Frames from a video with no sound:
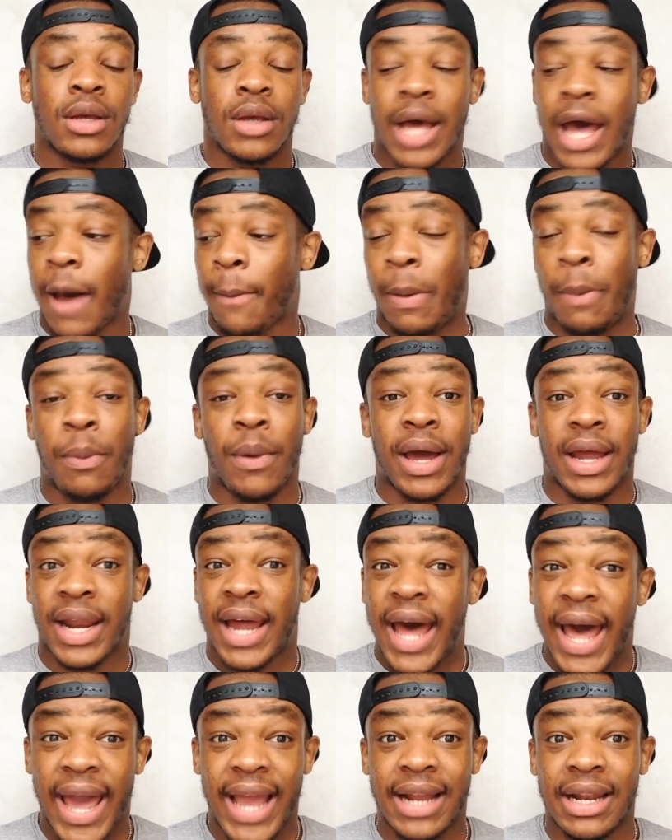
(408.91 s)
how people can
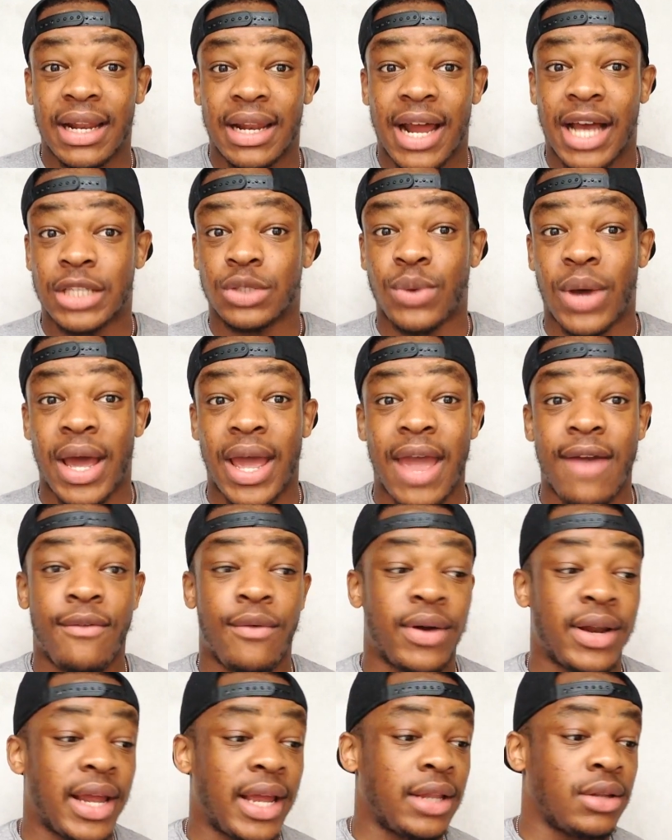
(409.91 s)
hide it. That's why
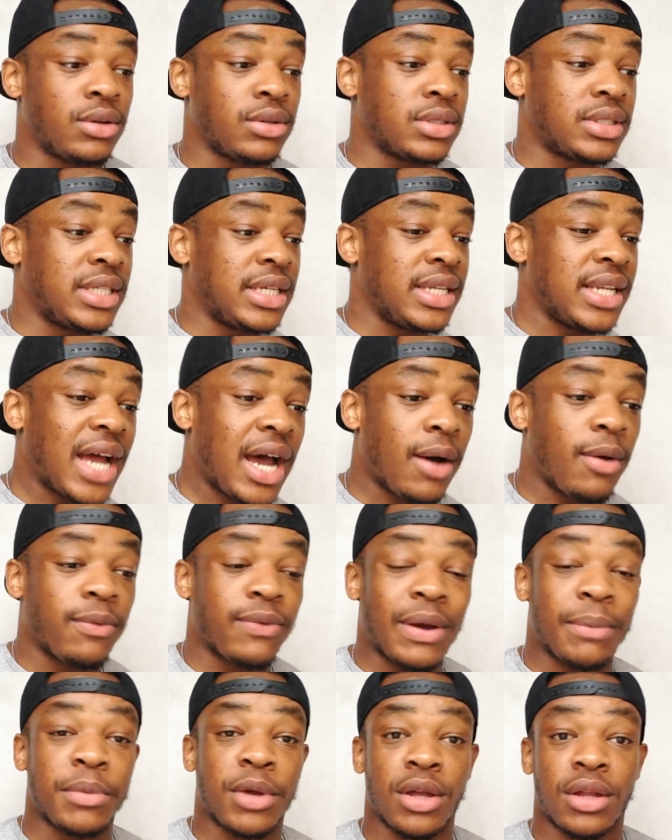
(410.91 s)
everyone that you don't see now,
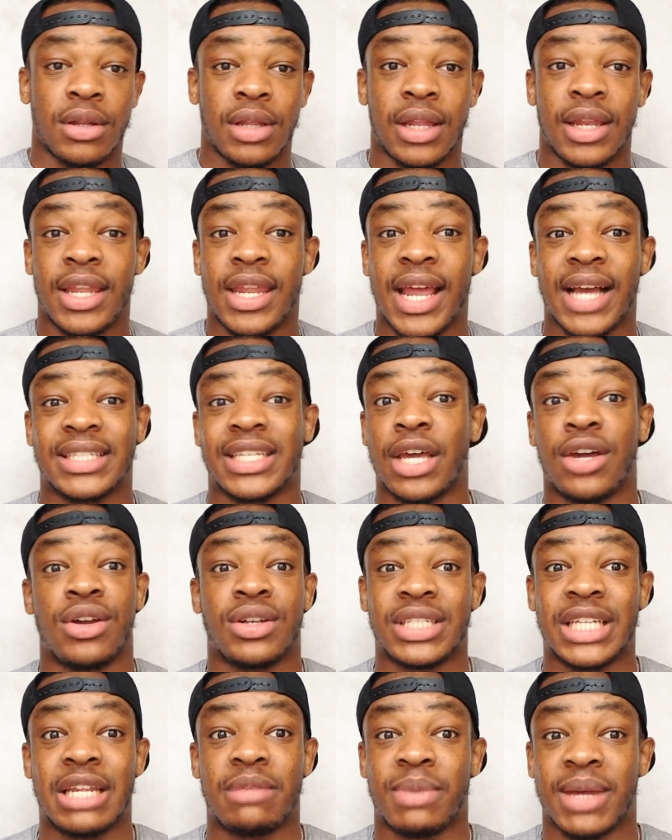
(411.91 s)
fam, in the next day you
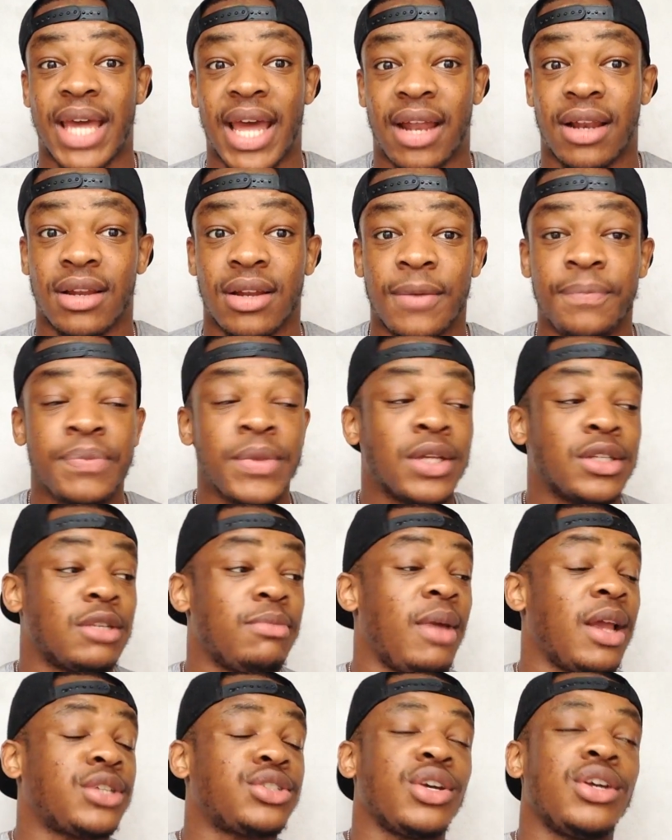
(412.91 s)
cannot see them again.
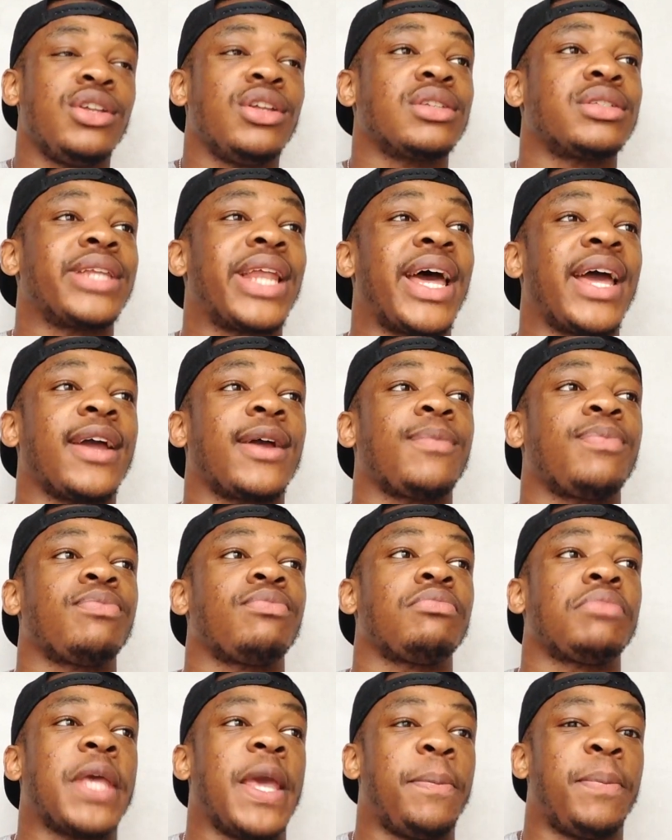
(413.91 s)
So make sure you just like
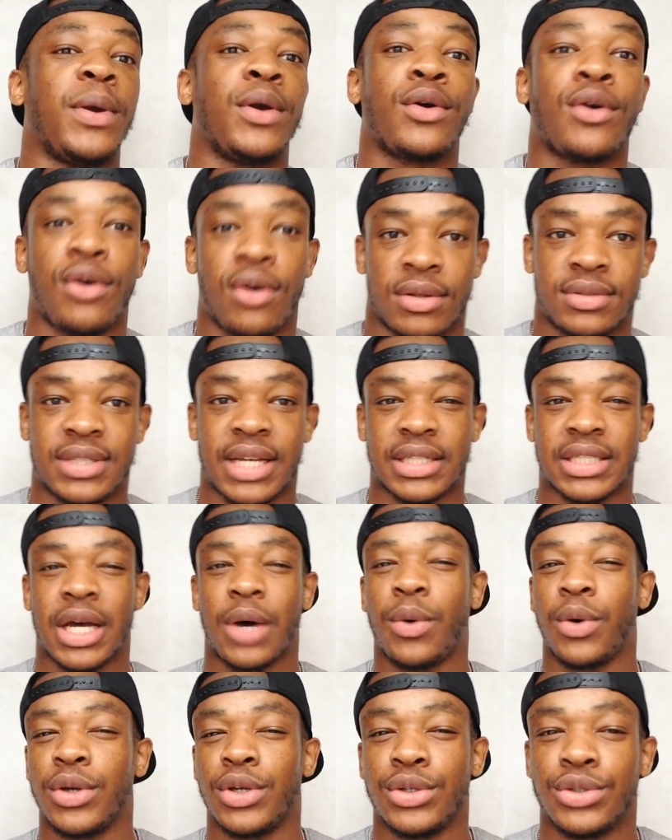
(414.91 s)
keep in contact.
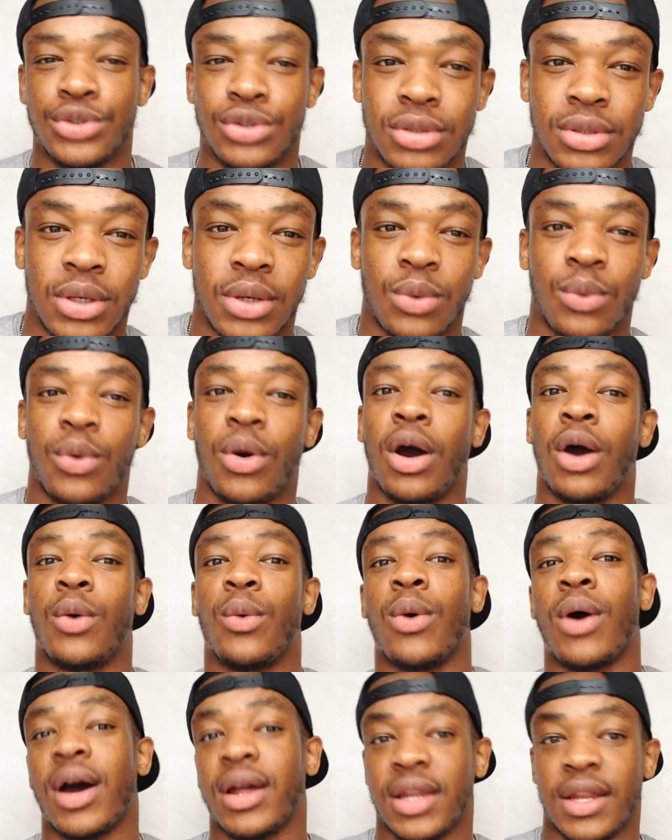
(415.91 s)
How are you doing?
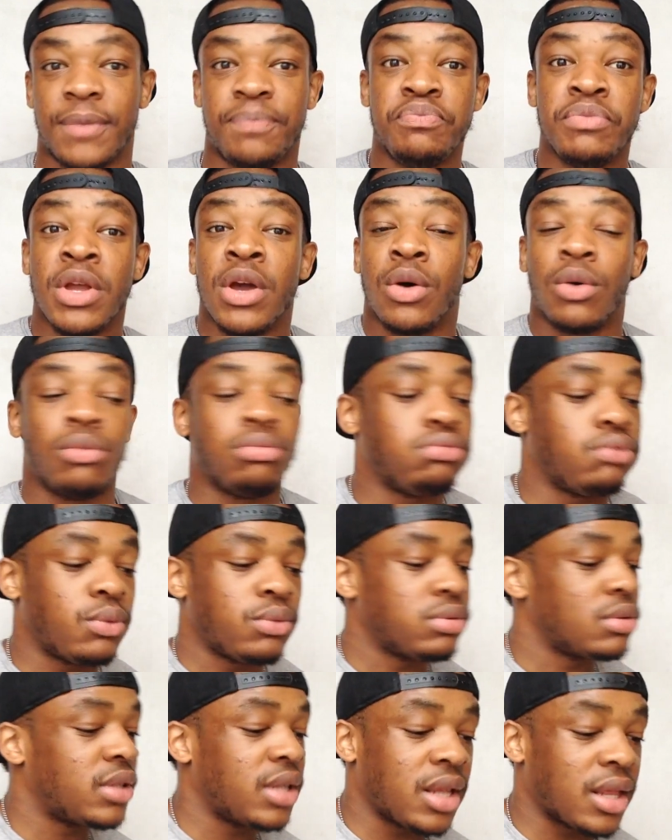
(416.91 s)
What going?
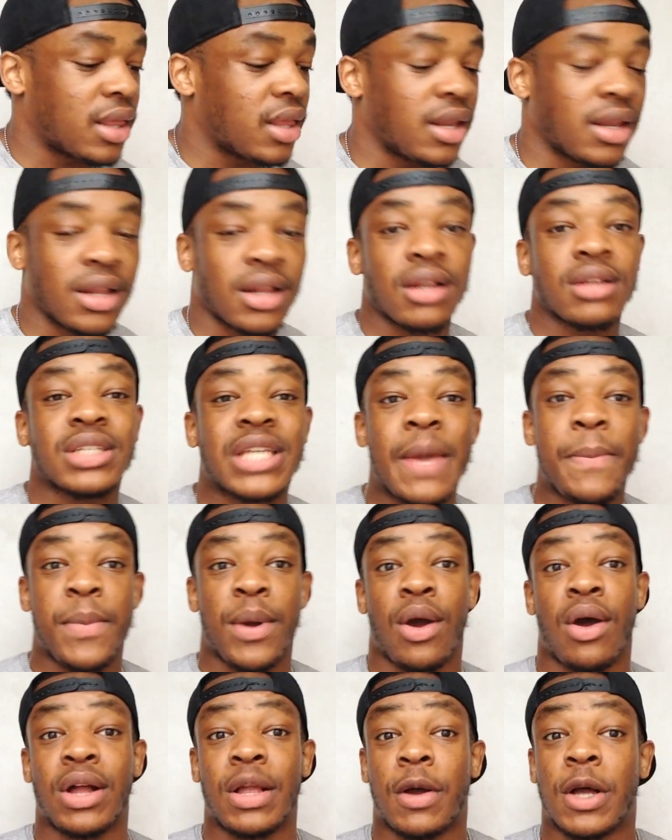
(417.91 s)
Just
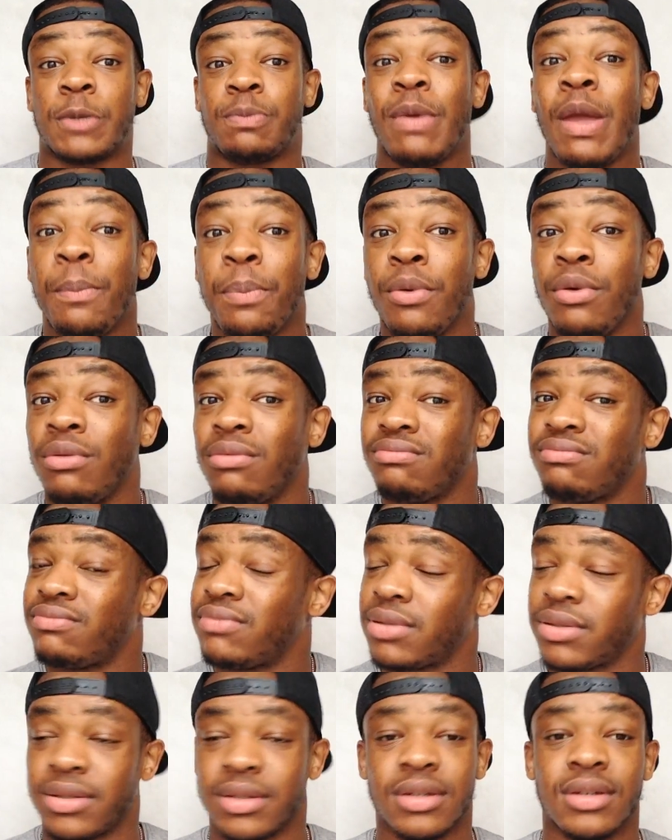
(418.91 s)
keep in contact because people,
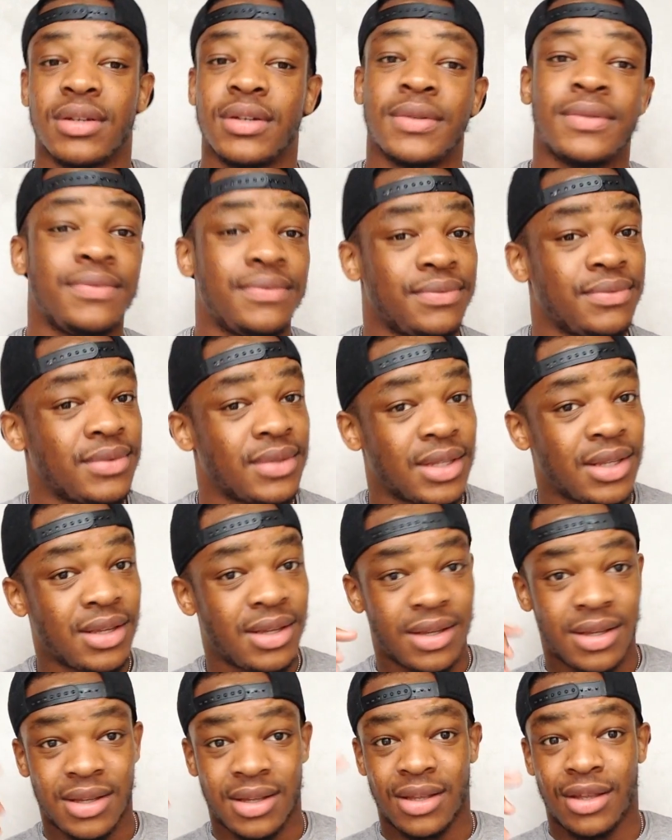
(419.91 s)

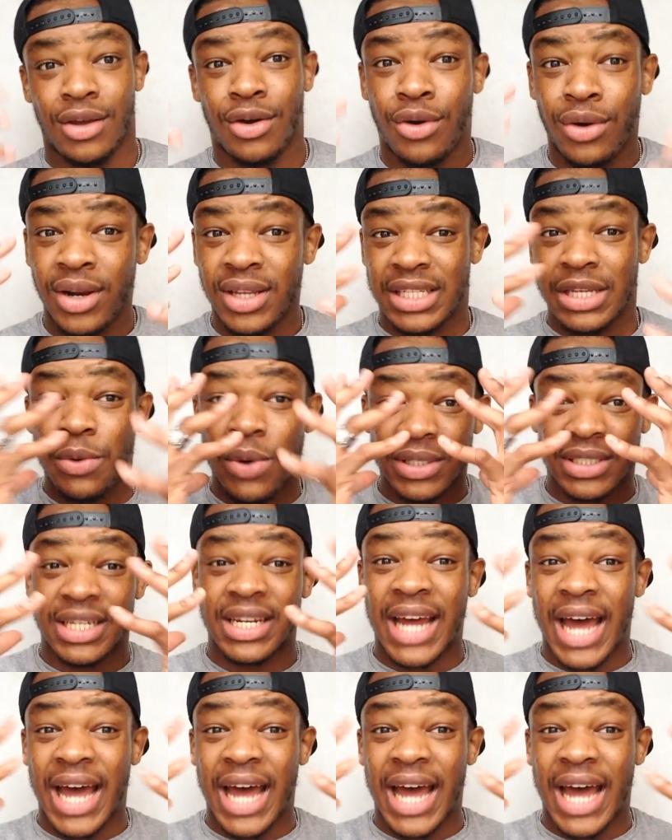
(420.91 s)
you can only see what's on